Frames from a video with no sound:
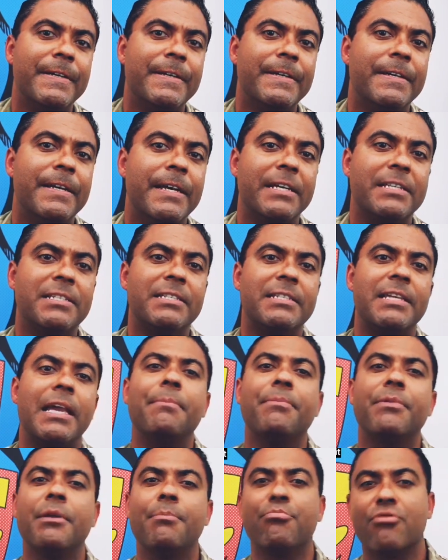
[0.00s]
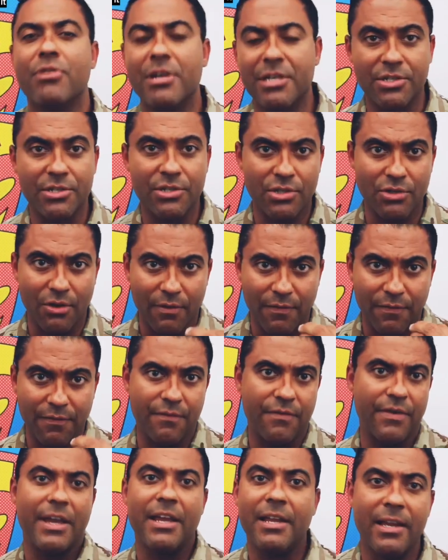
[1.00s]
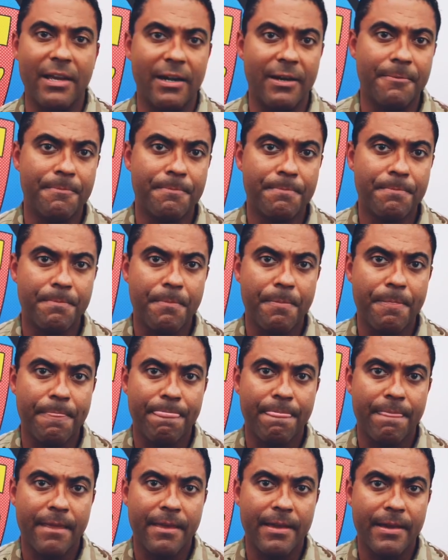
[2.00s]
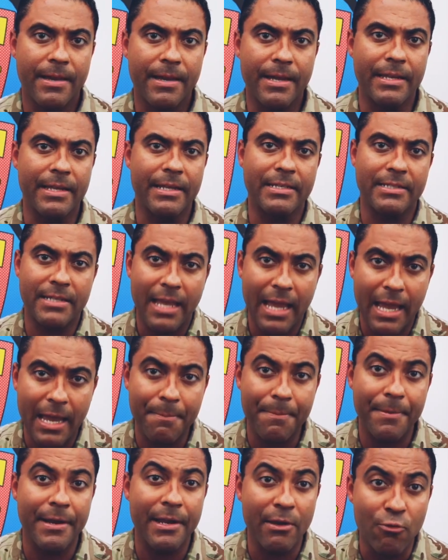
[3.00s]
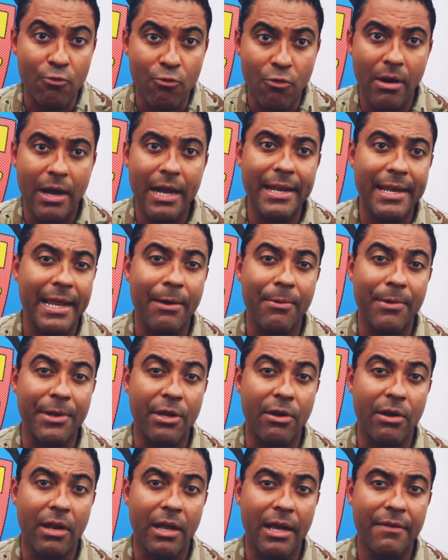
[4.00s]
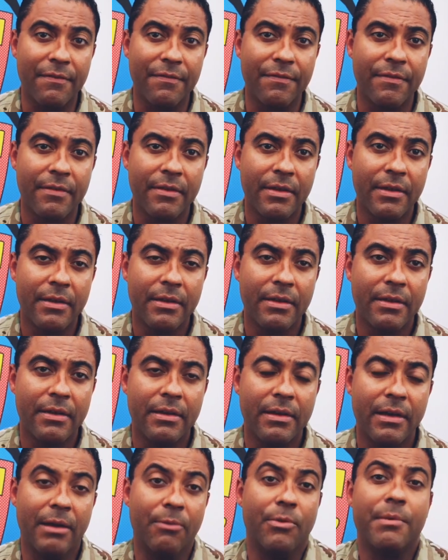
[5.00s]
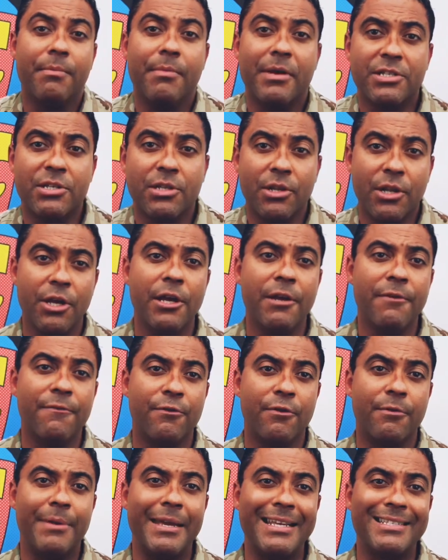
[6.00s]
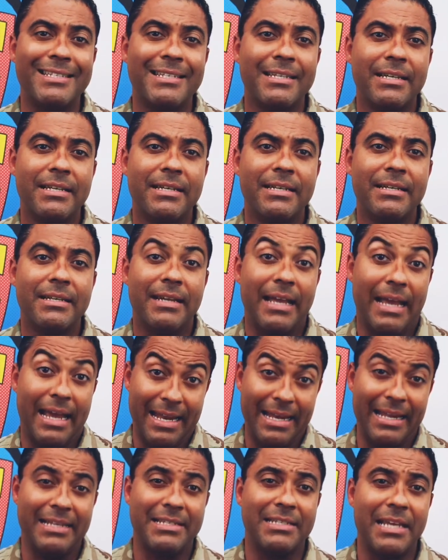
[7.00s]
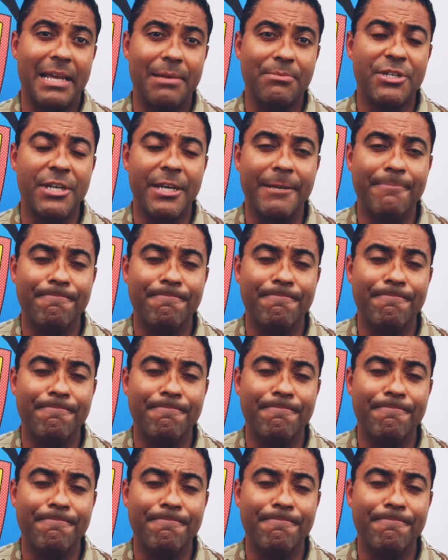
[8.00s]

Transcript: Accept the presence of failure. It is happening right now in your life and we must learn from it and accept it.